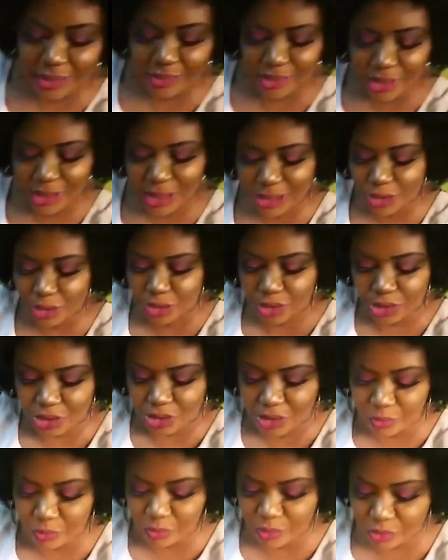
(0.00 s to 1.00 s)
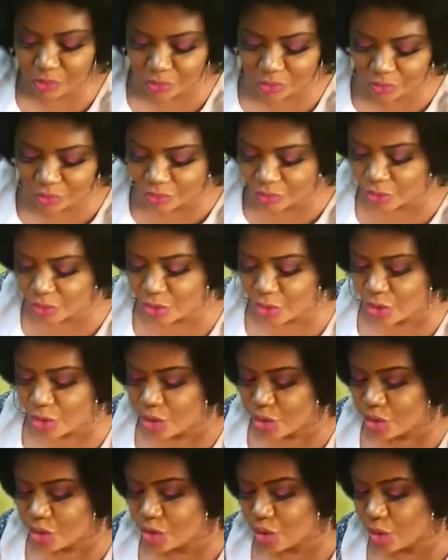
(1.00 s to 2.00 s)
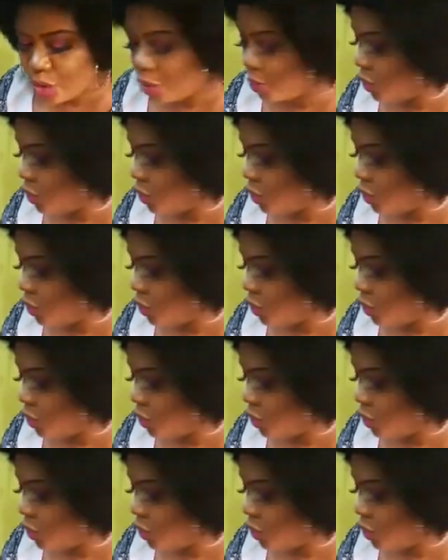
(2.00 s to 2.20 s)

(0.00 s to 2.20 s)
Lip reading: thought I should share with you. So